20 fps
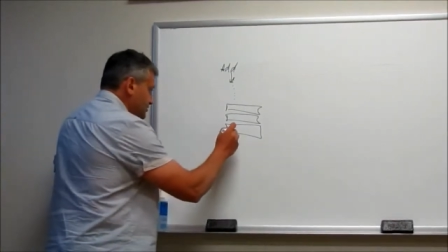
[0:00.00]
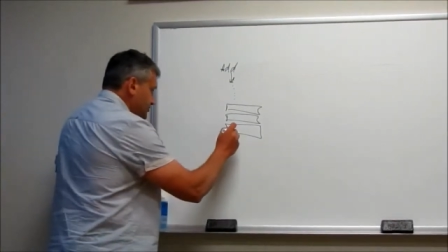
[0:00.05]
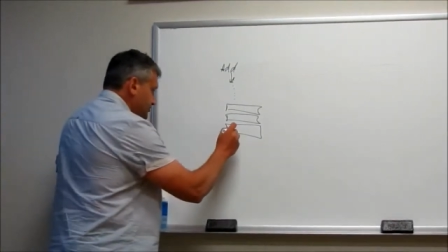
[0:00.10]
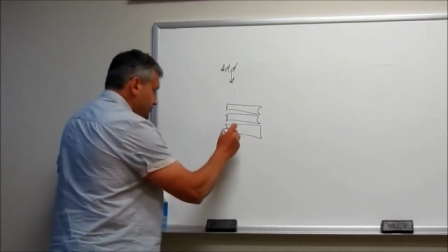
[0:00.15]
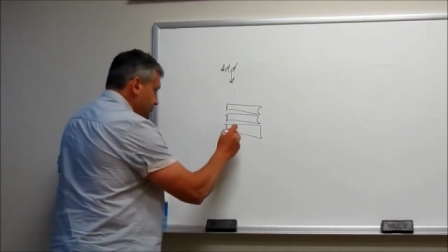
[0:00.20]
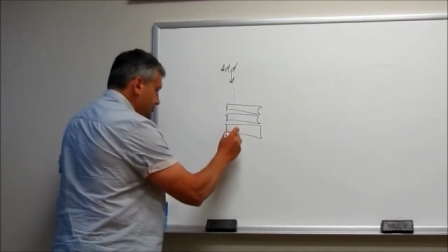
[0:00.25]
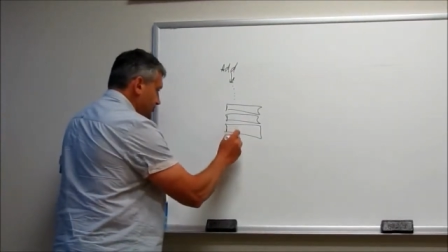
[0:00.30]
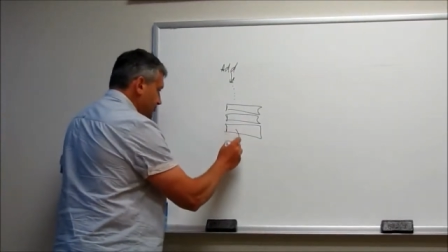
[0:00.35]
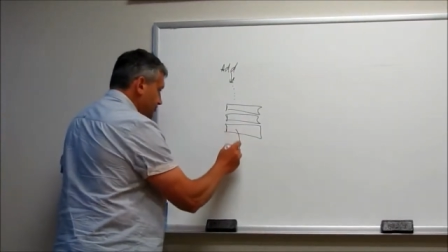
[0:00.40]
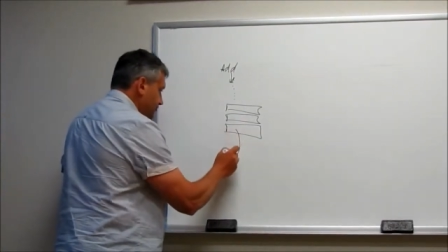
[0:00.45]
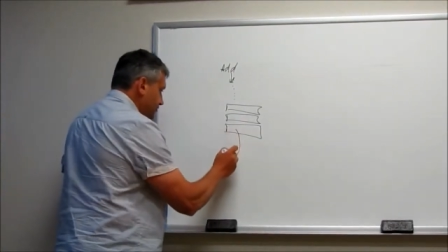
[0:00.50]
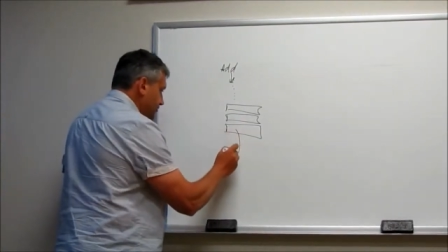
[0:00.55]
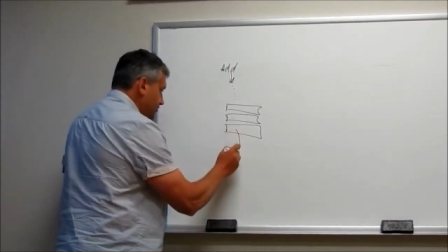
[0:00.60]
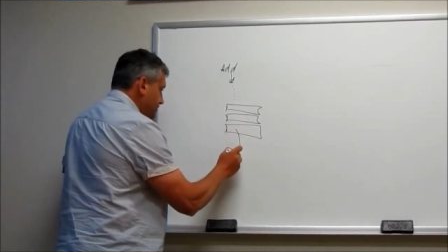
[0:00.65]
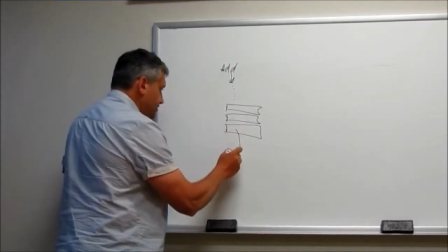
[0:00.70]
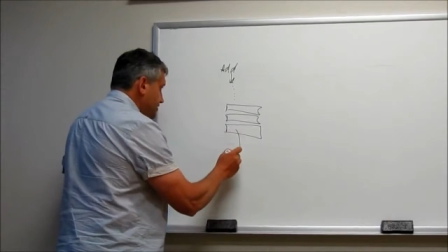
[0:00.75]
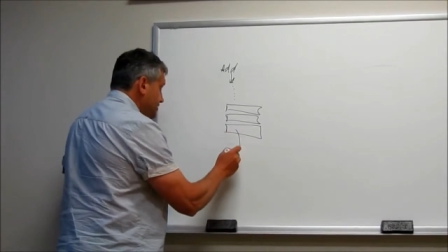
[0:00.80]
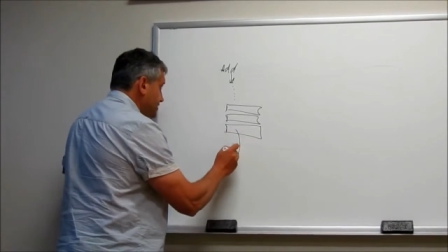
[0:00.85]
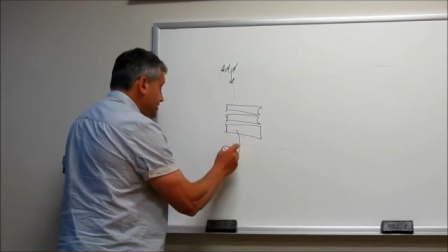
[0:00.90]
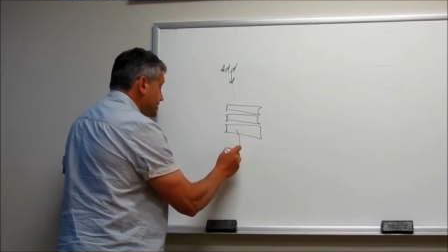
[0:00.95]
So
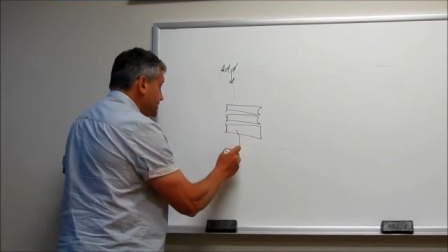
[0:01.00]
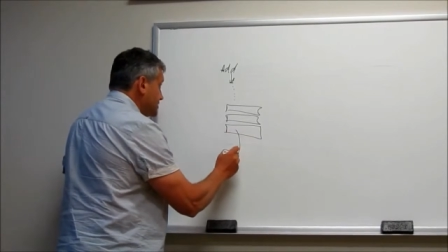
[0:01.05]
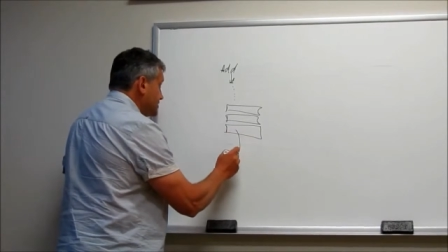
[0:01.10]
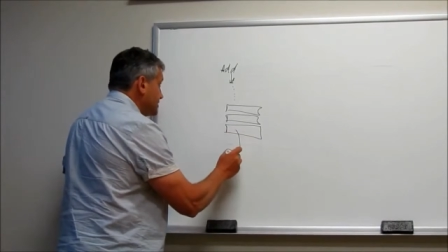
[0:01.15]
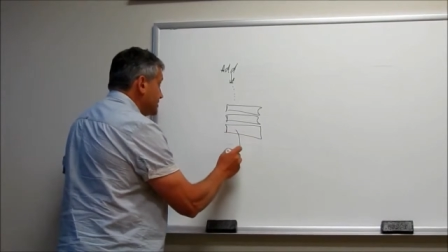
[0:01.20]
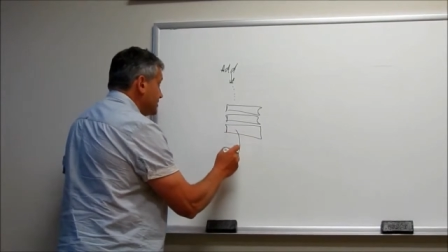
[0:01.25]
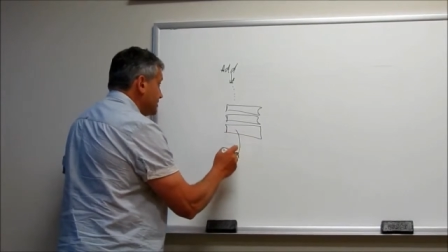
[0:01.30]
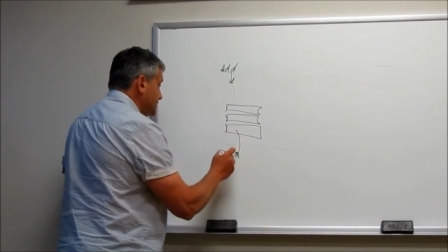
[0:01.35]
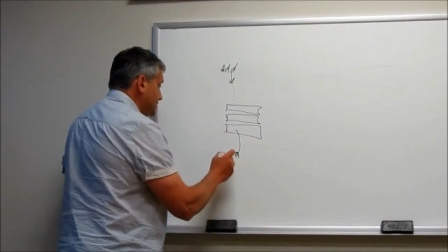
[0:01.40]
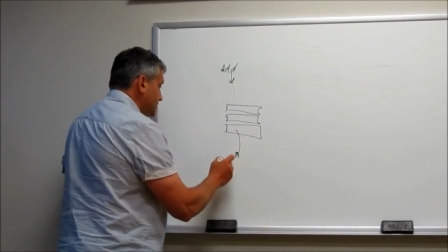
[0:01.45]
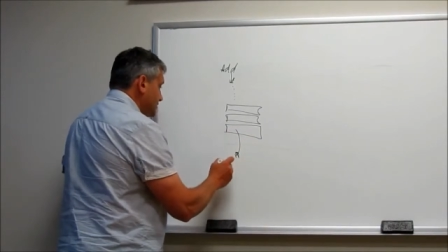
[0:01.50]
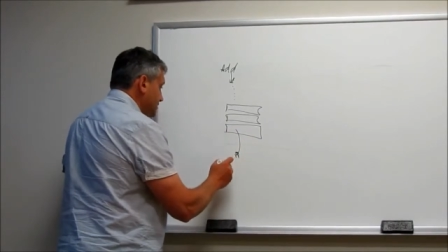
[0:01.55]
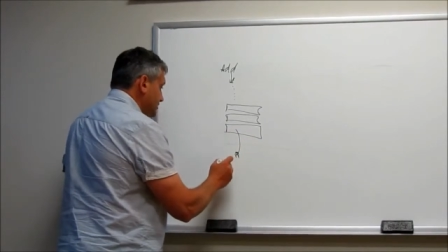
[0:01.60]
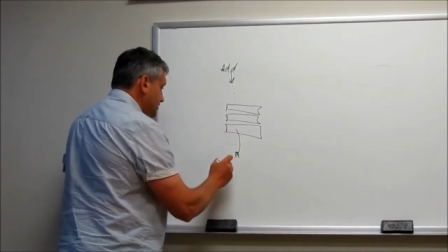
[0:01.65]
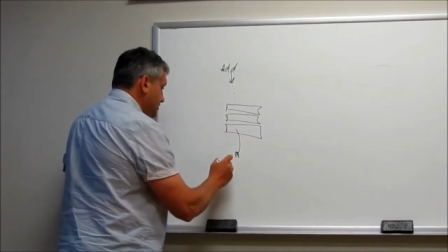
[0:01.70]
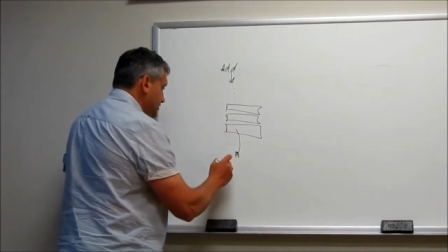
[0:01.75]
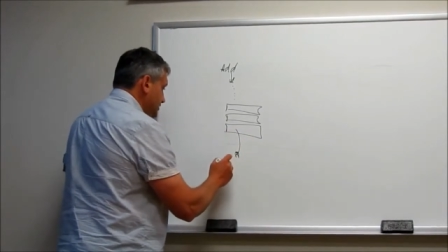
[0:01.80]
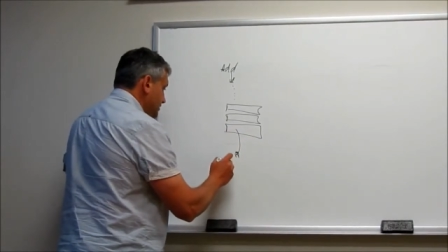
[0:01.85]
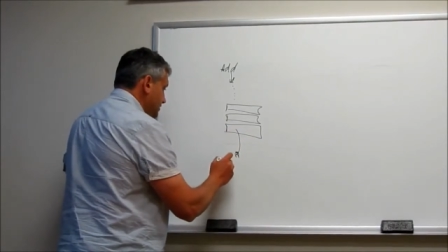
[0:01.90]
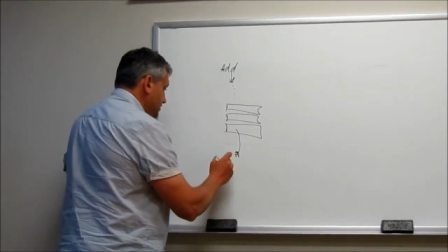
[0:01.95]
this is
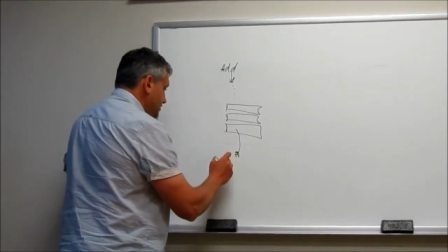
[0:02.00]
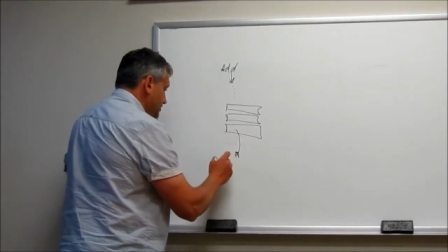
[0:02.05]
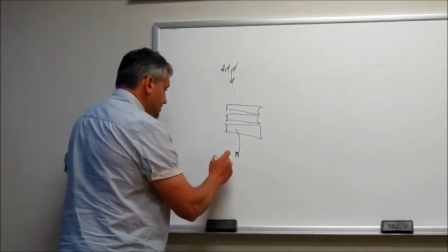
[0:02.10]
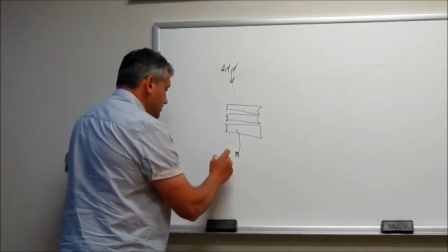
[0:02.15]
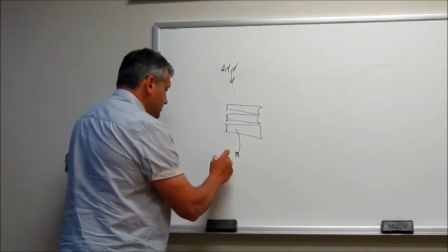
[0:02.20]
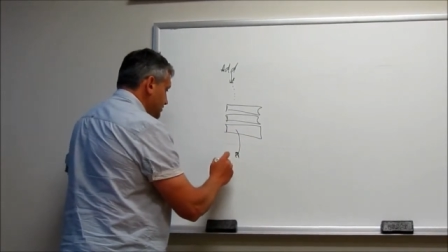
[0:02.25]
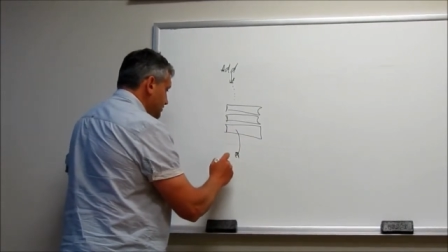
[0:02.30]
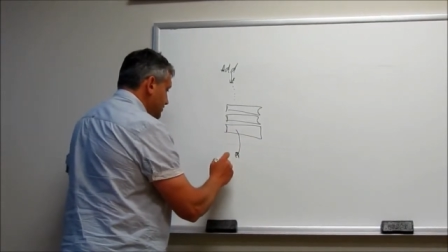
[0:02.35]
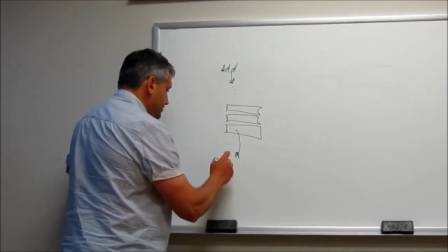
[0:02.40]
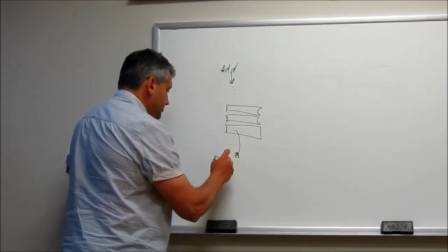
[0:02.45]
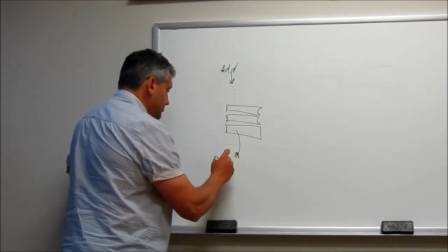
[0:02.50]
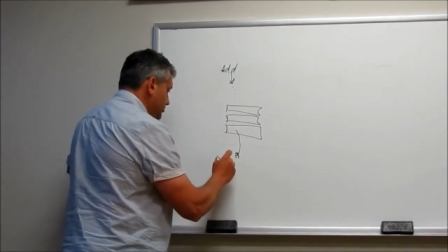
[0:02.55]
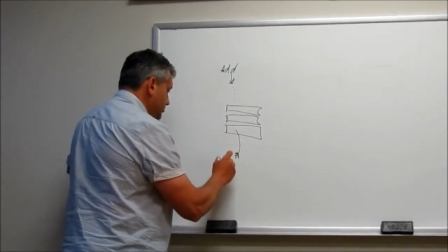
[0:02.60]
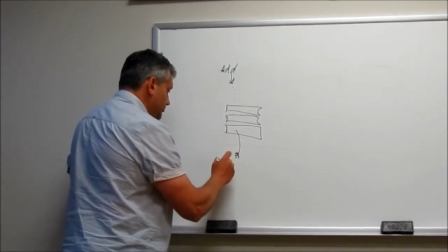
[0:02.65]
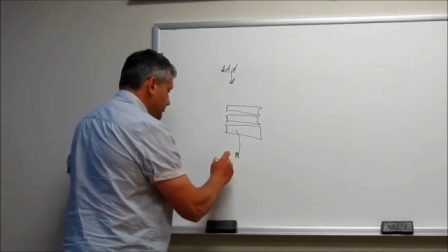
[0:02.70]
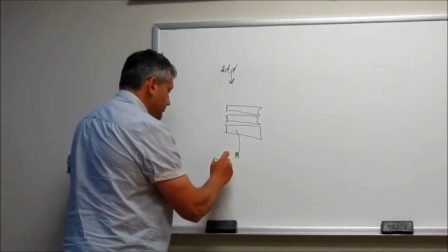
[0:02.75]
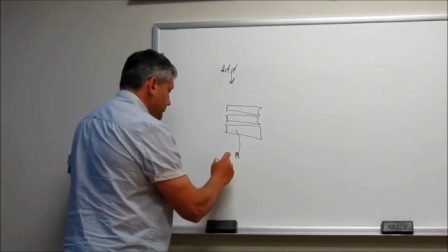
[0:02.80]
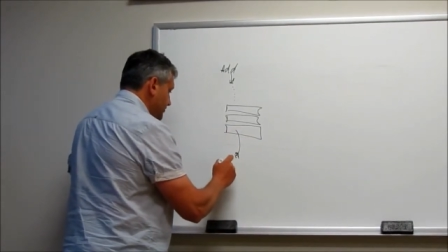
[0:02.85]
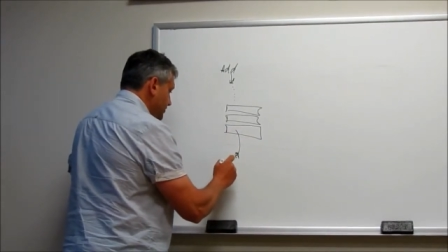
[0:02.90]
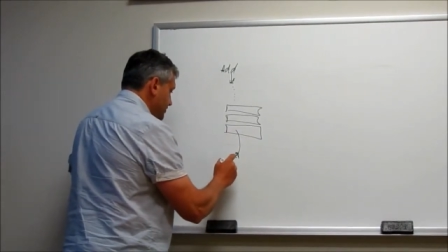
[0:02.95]

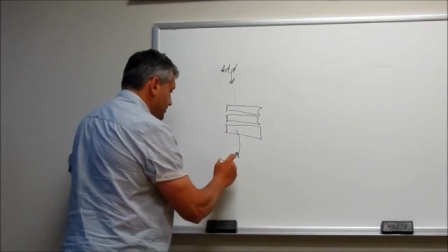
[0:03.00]
remove.